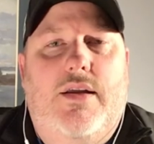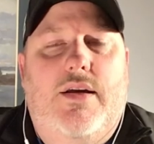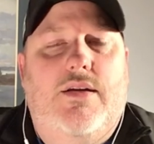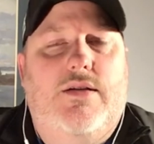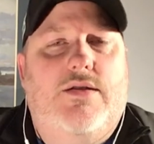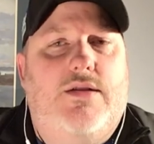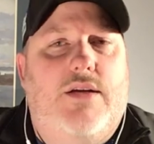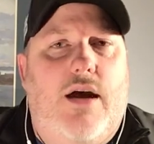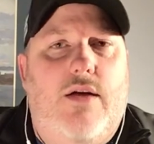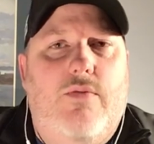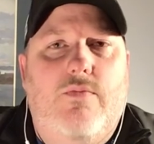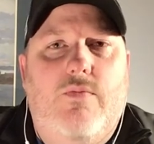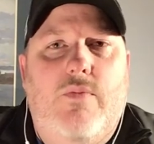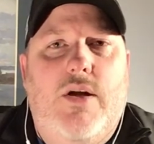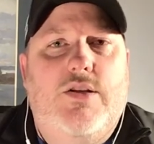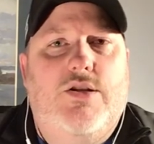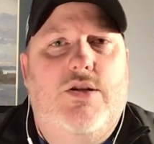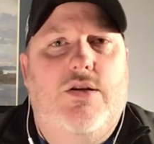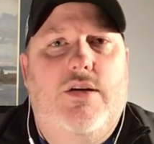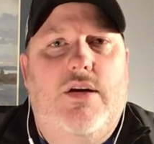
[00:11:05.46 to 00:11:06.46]
think Scott
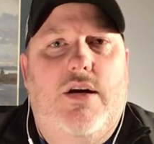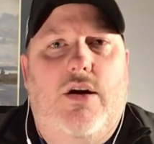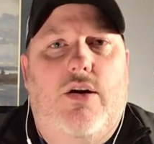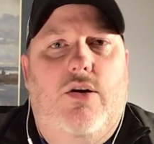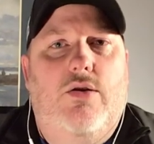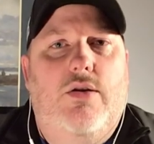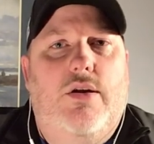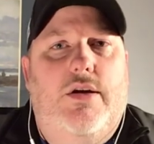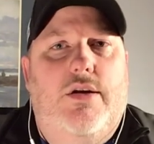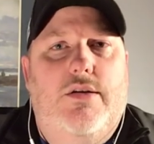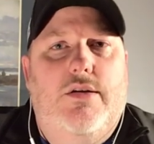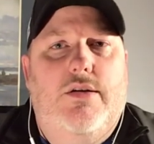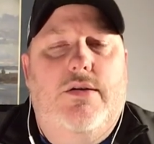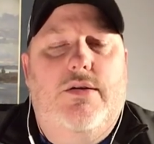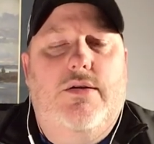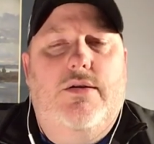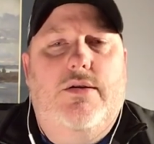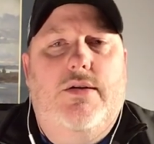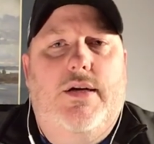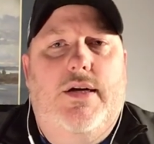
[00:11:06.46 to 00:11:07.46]
mentioned it earlier.
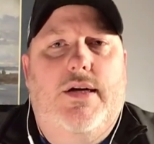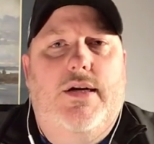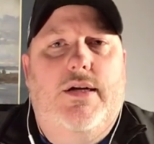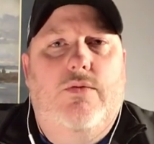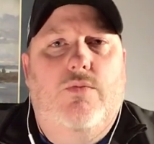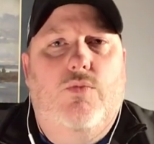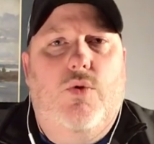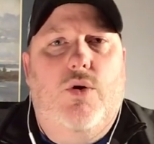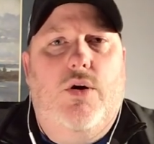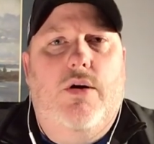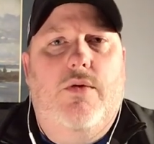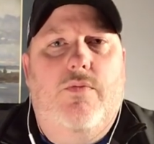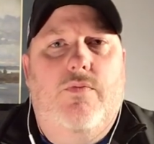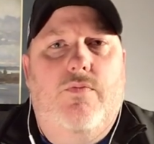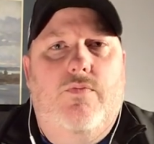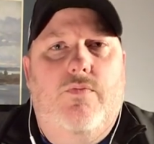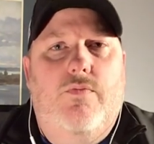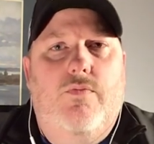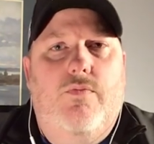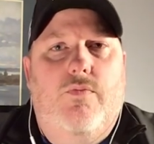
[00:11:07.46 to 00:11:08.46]
We're
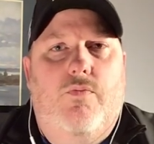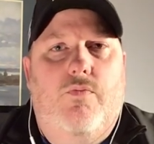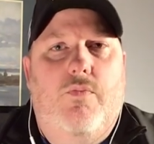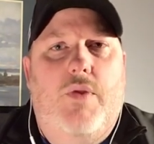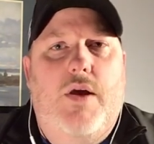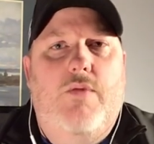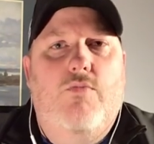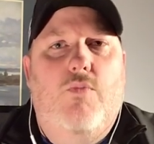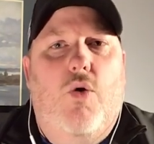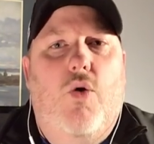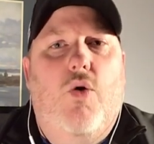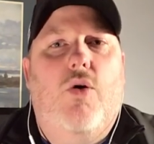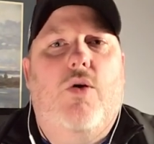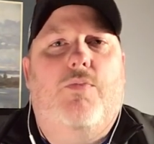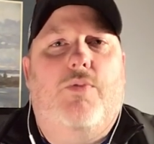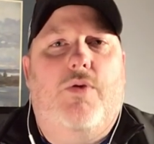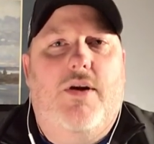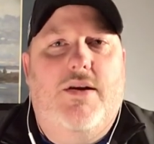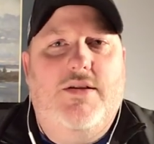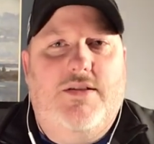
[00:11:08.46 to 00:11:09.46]
going to be
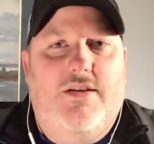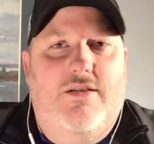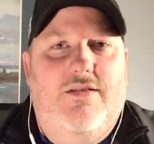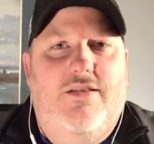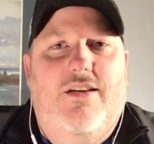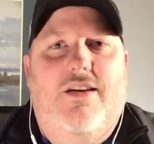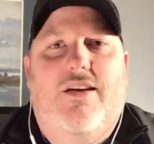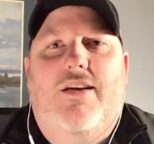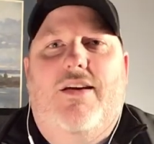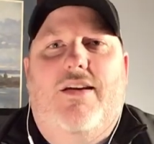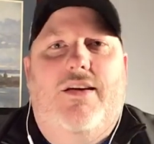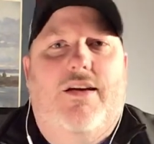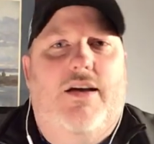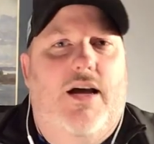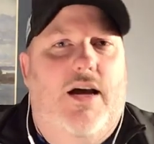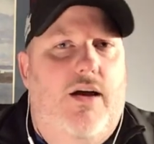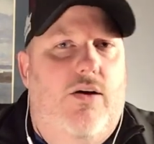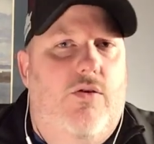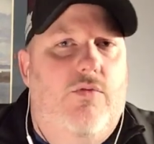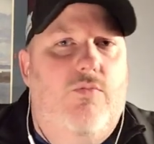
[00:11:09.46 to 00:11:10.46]
more present
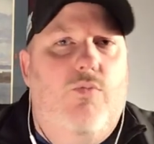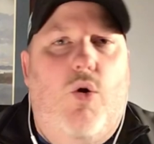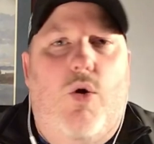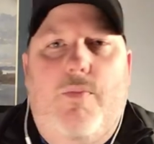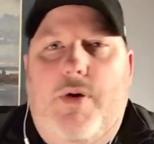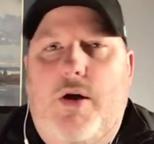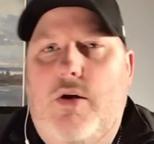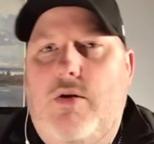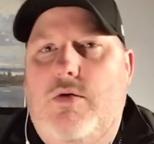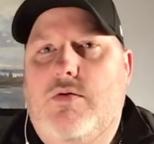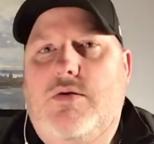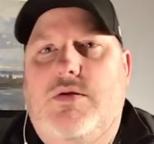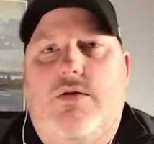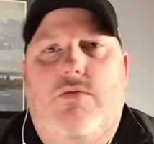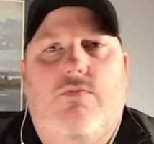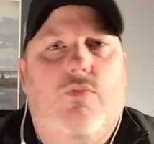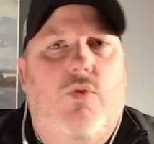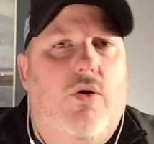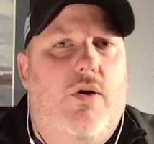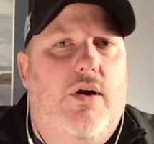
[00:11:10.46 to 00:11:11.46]
with more posts
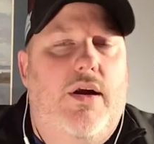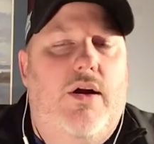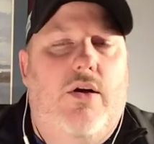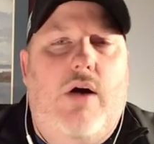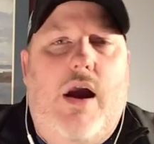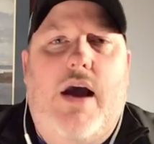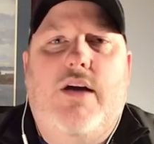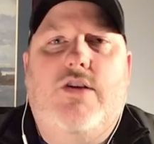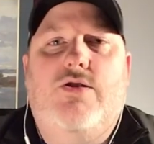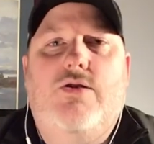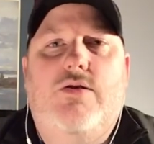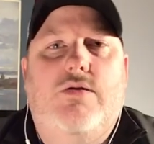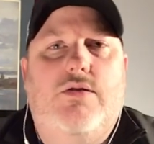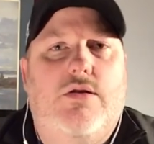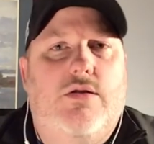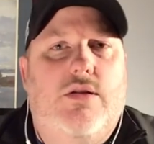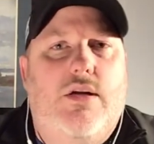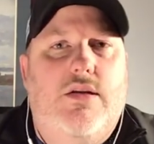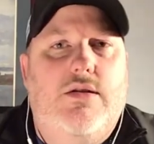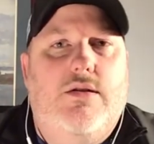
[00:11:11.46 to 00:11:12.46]
and more interactions
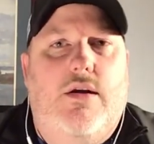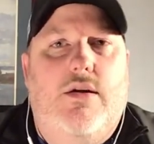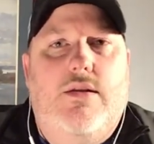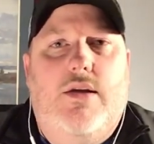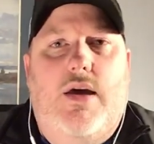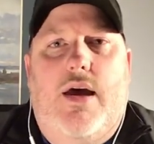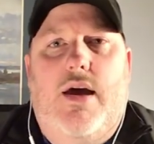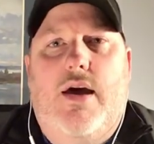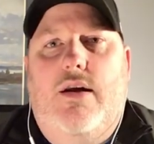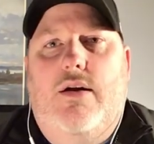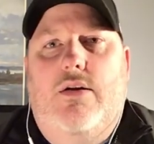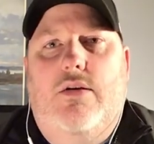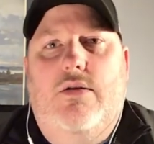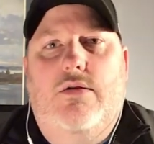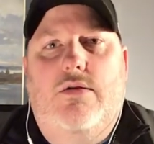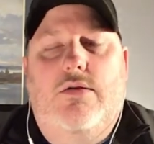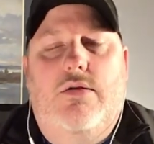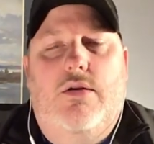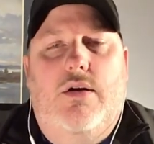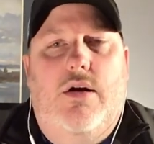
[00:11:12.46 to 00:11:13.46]
and things like that
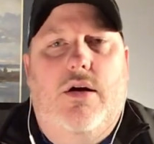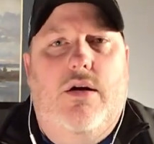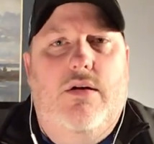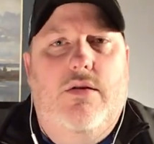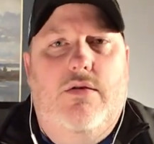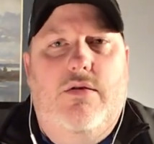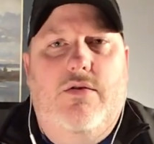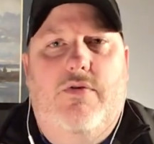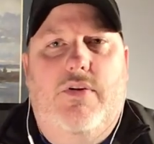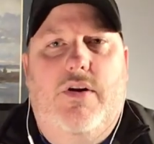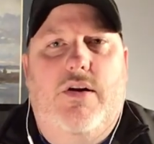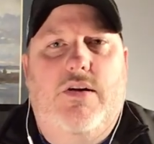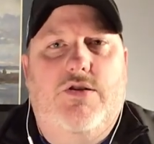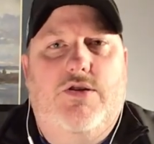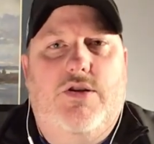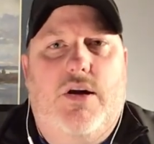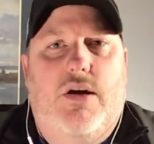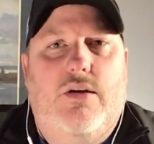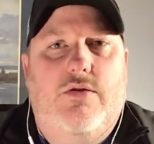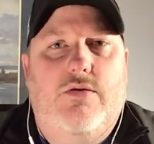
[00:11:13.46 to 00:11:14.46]
on the
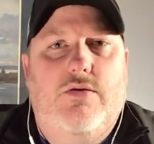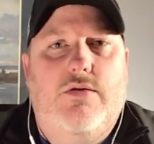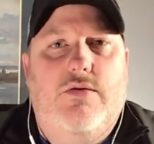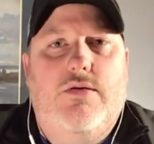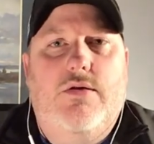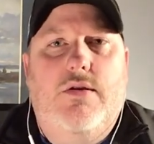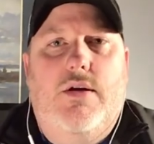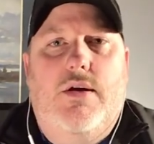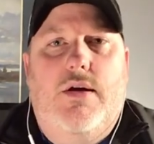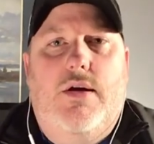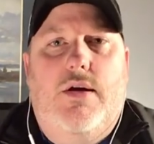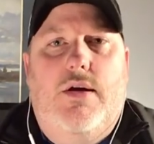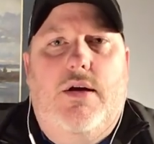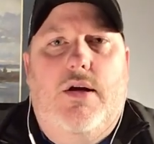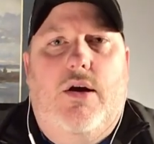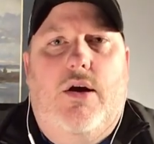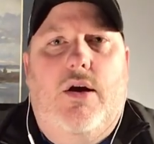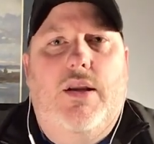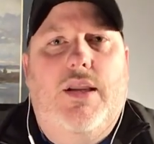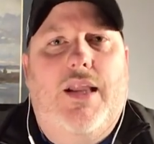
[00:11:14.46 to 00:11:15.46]
various channels
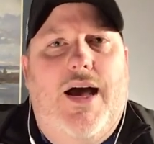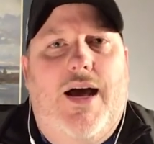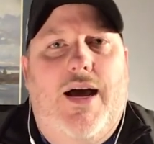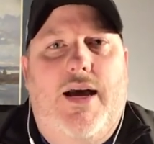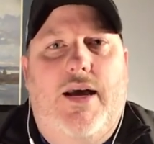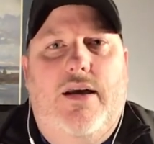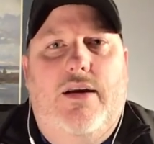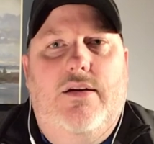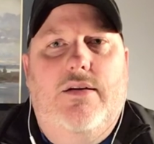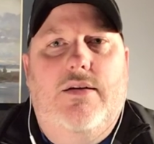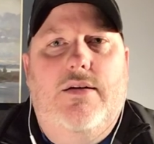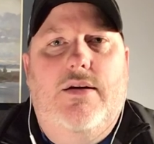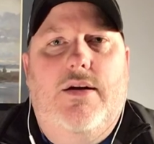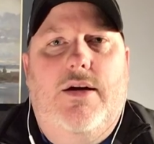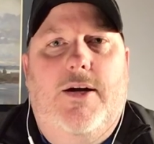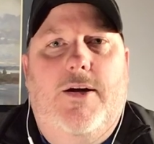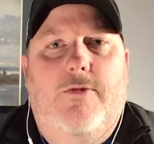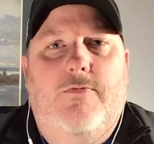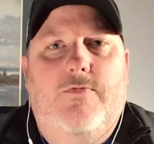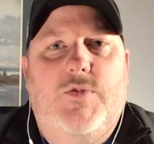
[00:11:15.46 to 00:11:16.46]
online,
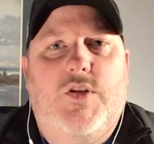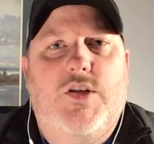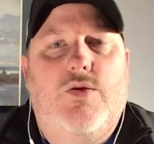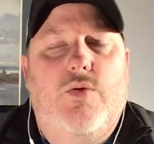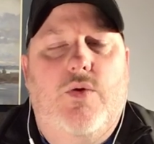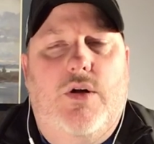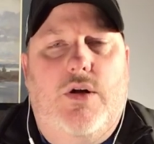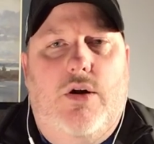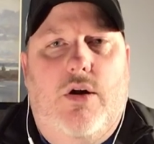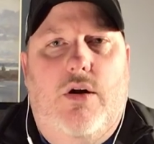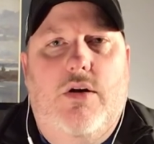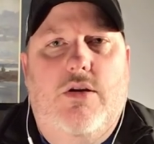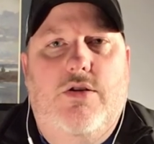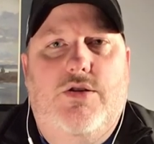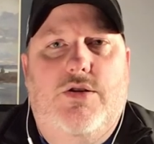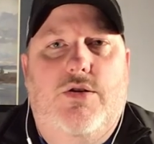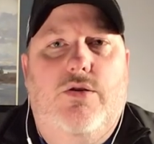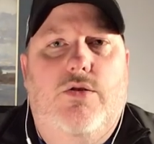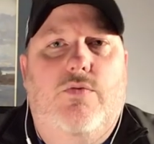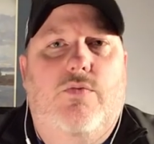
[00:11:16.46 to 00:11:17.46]
just to
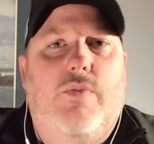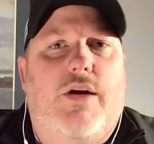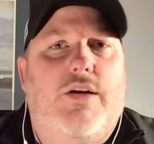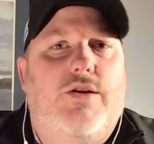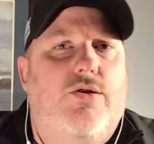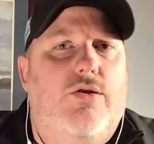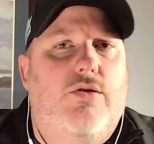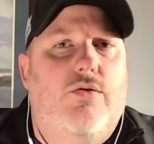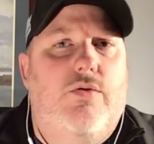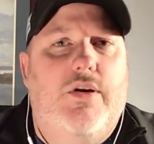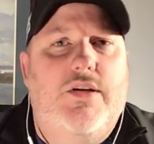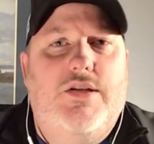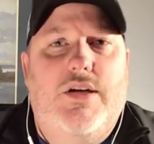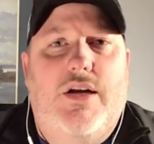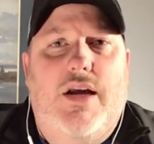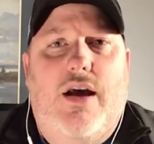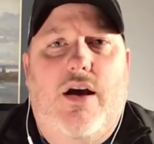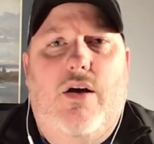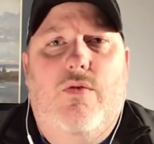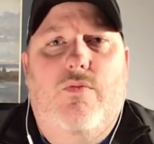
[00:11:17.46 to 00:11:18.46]
encourage you. Make sure you're
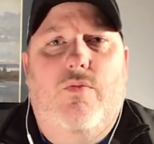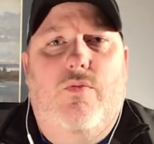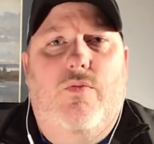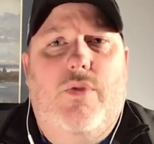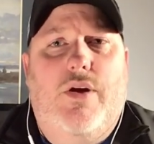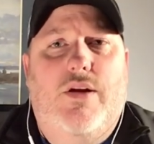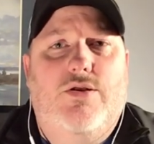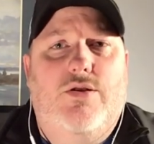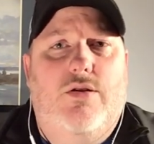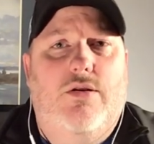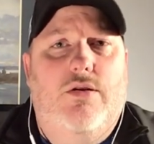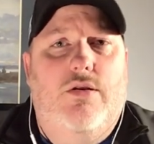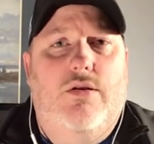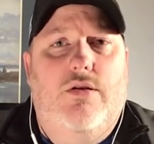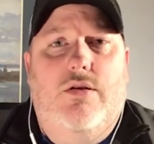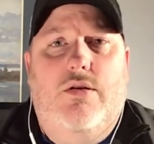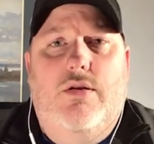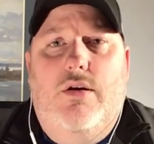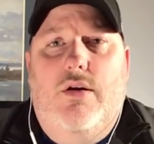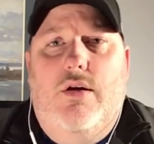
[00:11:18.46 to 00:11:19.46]
reaching out. Make sure